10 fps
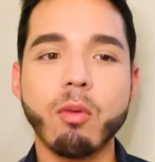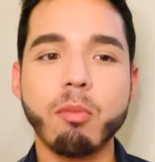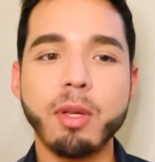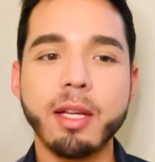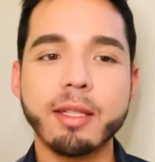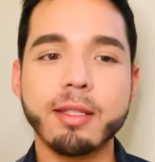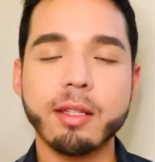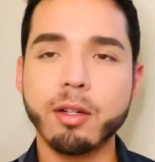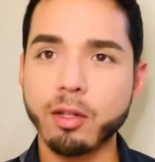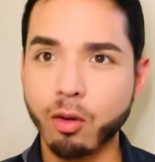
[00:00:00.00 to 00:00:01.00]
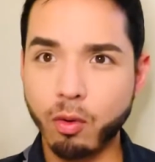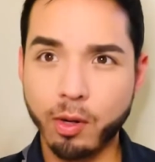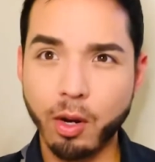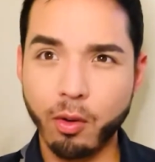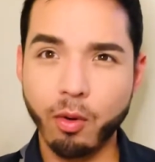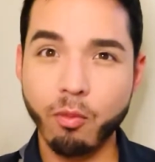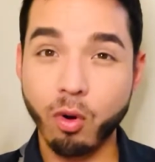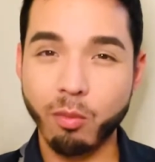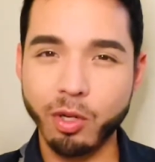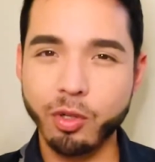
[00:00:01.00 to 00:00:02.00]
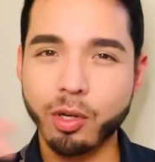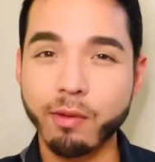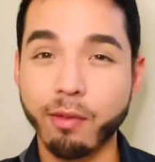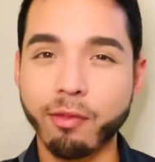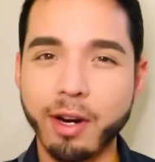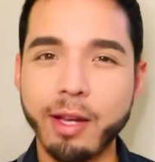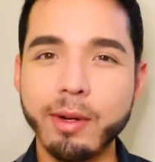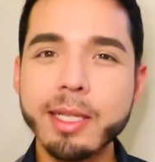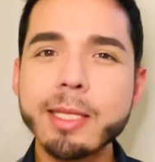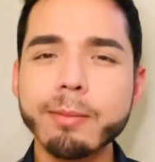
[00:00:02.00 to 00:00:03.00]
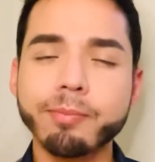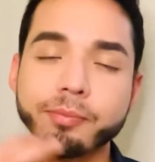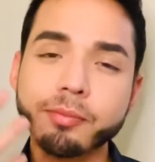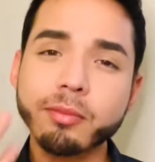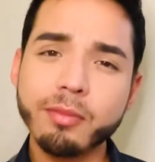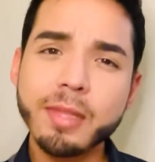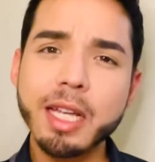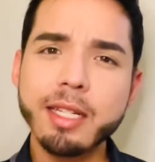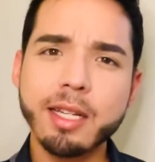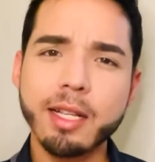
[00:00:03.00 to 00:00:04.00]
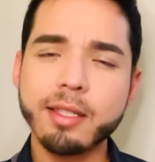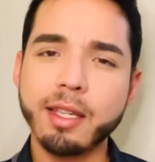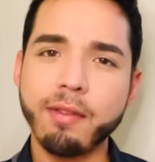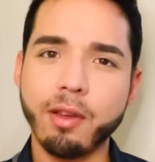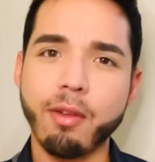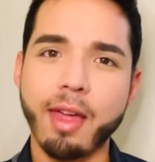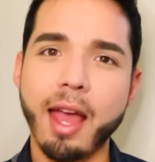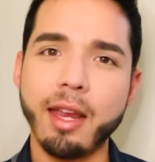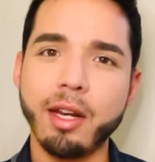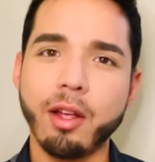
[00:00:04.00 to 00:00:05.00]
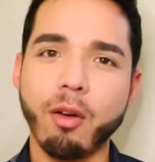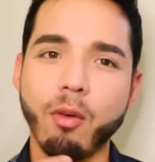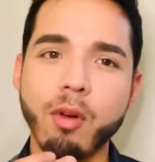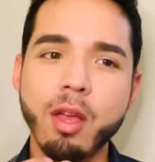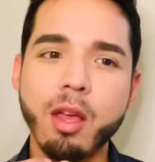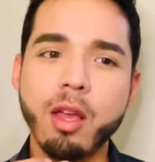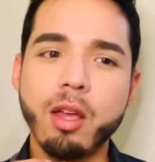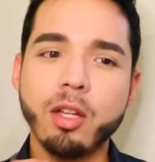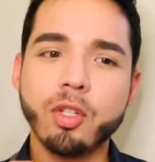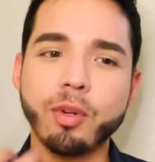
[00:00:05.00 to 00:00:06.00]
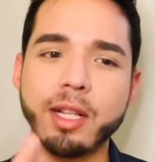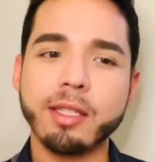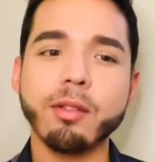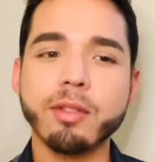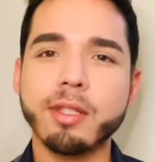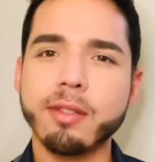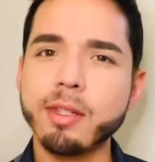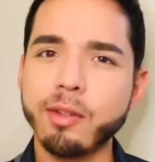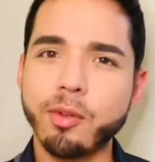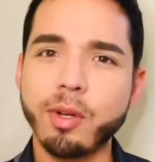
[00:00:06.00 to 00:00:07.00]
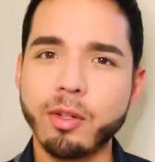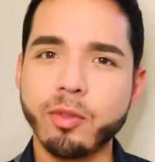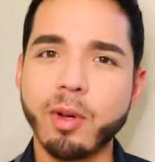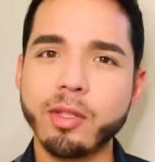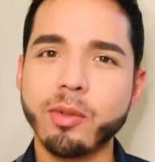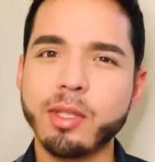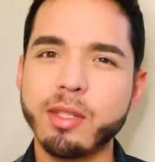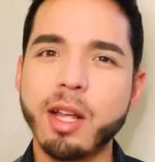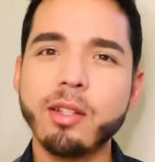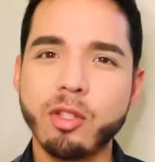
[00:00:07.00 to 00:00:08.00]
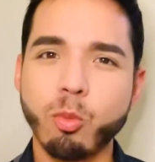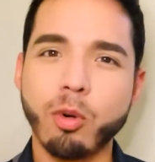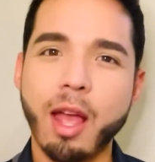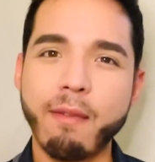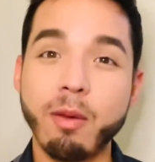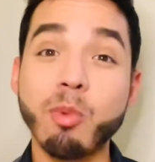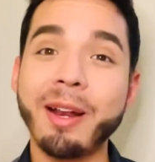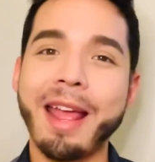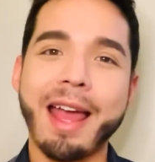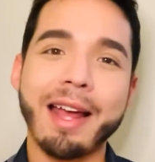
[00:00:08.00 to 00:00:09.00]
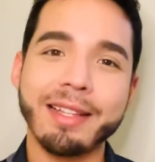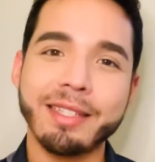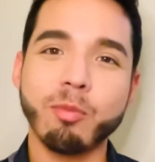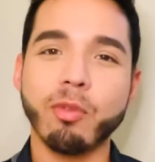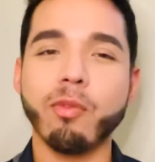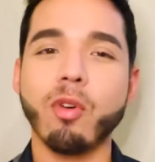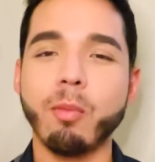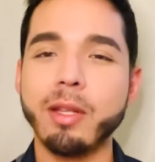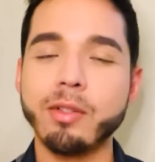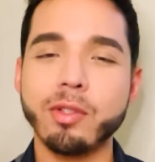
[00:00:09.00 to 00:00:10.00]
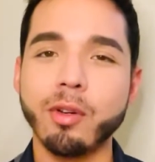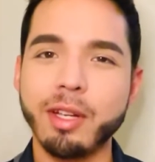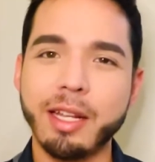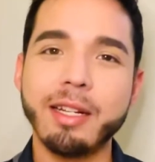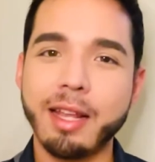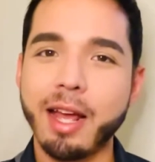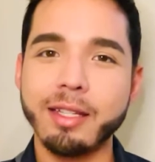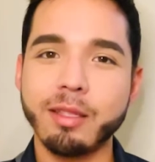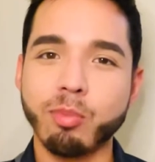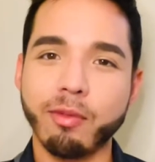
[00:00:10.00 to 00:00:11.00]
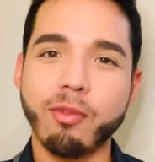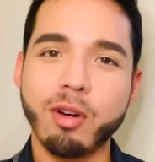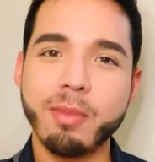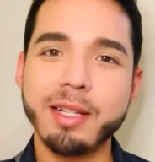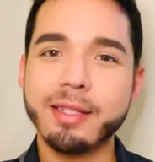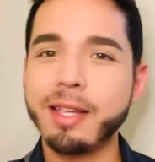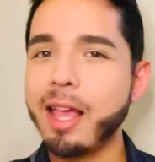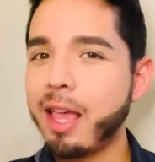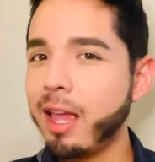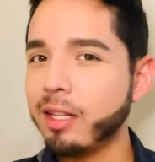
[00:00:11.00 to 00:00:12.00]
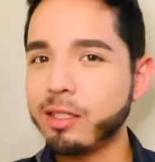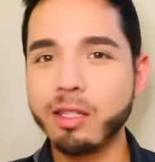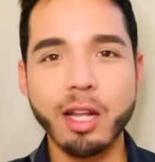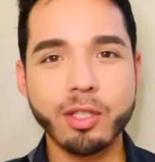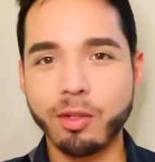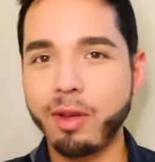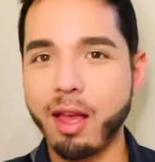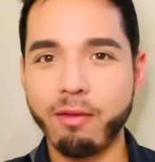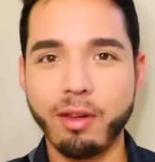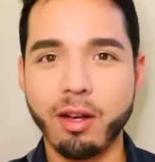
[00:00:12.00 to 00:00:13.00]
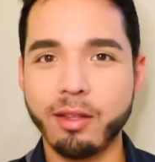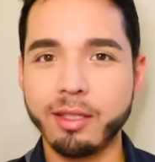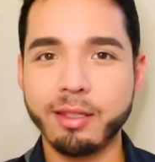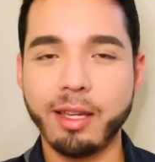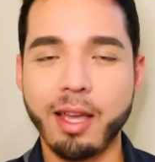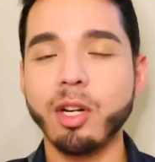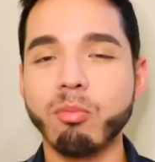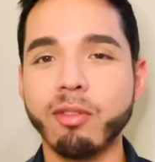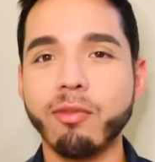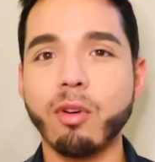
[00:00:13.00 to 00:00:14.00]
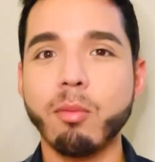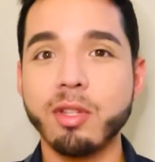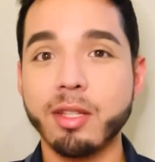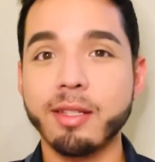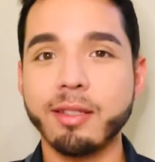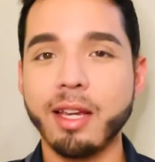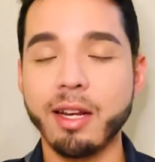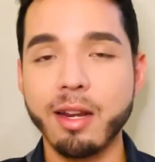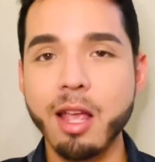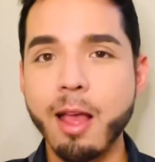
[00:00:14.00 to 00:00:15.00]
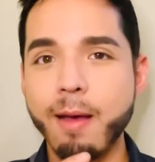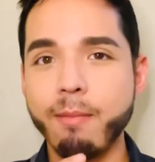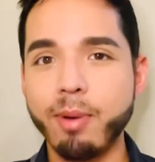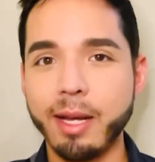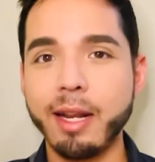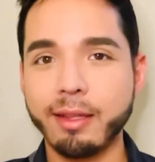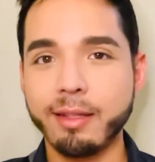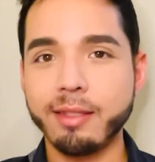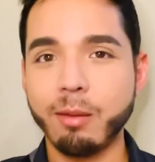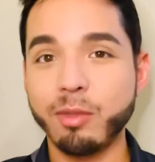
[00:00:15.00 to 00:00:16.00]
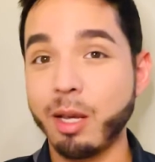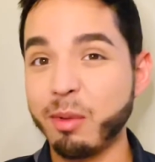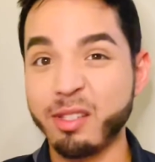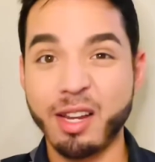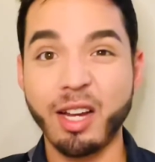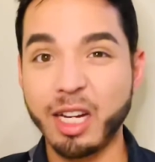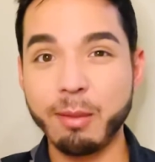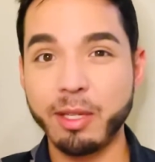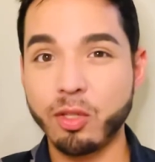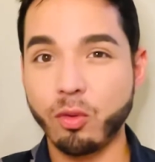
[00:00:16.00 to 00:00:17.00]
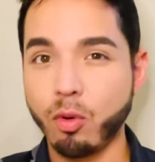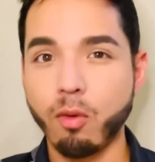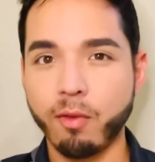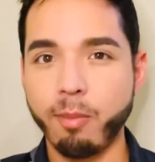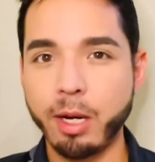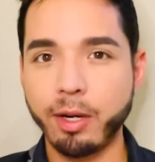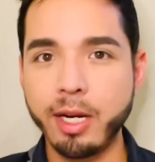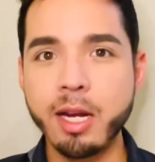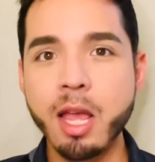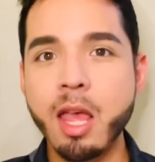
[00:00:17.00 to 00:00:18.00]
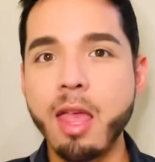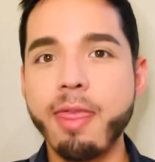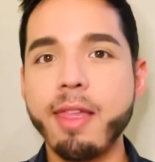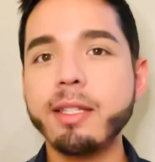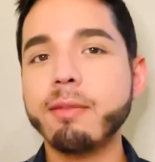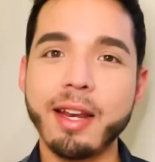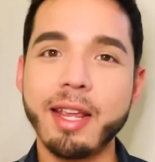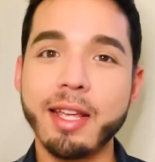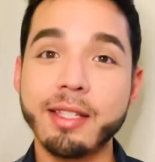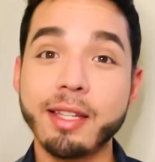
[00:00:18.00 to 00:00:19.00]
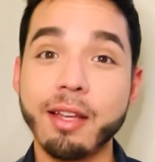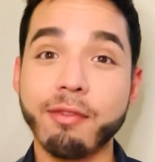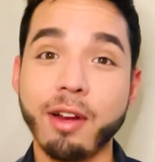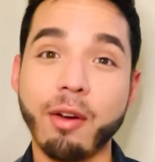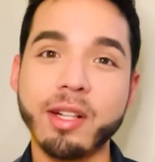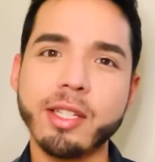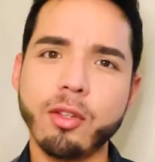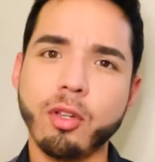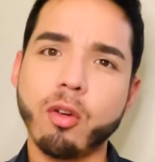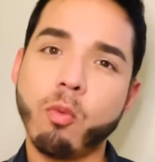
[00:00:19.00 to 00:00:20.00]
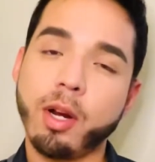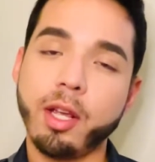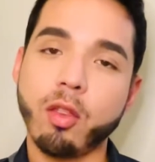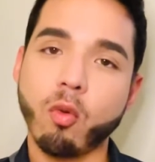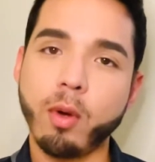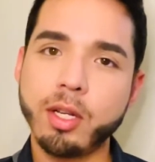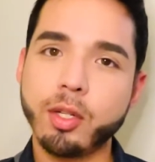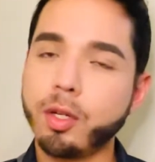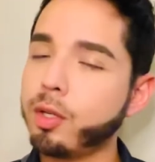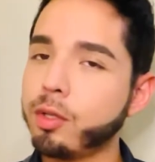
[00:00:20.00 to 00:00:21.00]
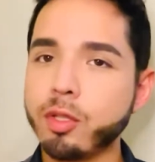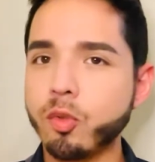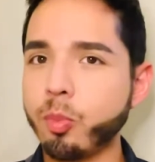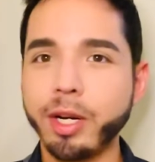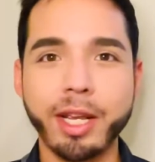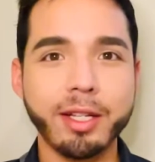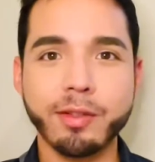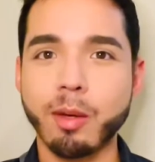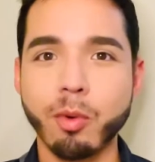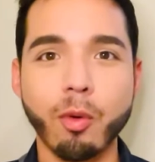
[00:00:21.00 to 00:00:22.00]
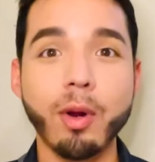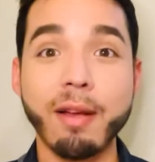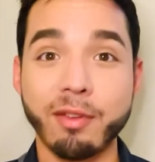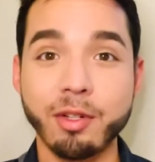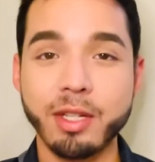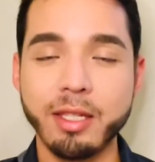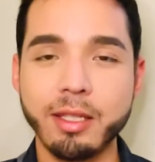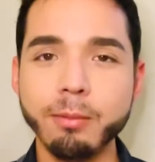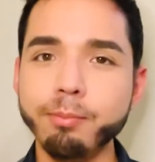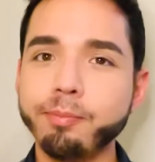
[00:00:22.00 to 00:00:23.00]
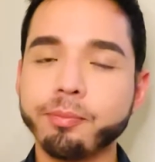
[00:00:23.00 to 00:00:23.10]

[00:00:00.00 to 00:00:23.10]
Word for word: would be considered quote unquote more mature of a fragrance, it does give you that, you know, translucency to it as well. So it's not super heavy, but it has the performance. So it has the performance. It's not too heavy on the skin. It performs on the skin, but at the same time, it's not going to be too overbearing. This is a fragrance that you can wear either winter, spring, summer, whatever season.